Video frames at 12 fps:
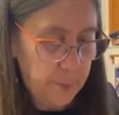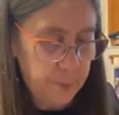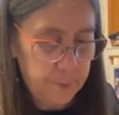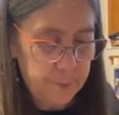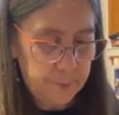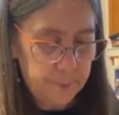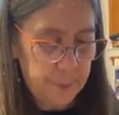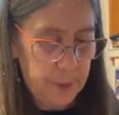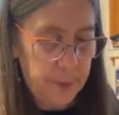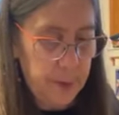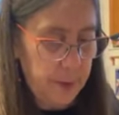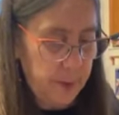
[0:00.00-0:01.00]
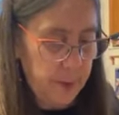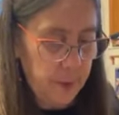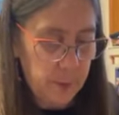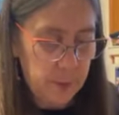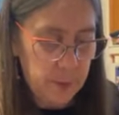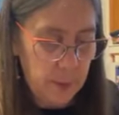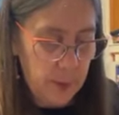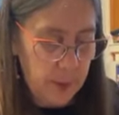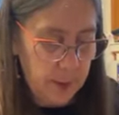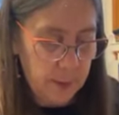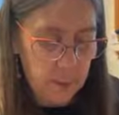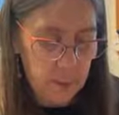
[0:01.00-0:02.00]
Whoop, I thought this was, all
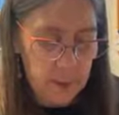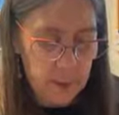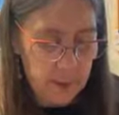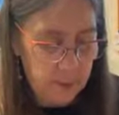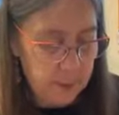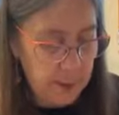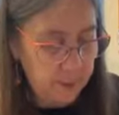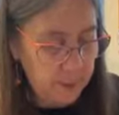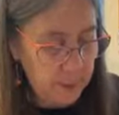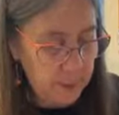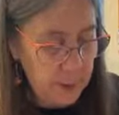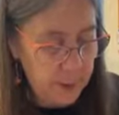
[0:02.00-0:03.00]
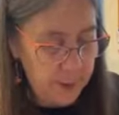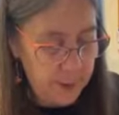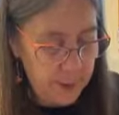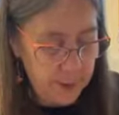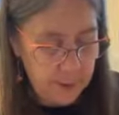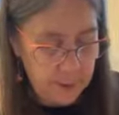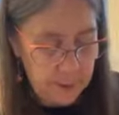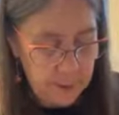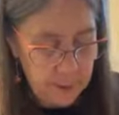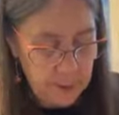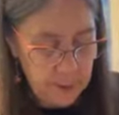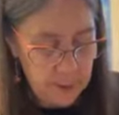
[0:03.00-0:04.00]
right, so I'm going to have to cut
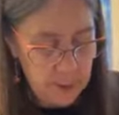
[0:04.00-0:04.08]
this.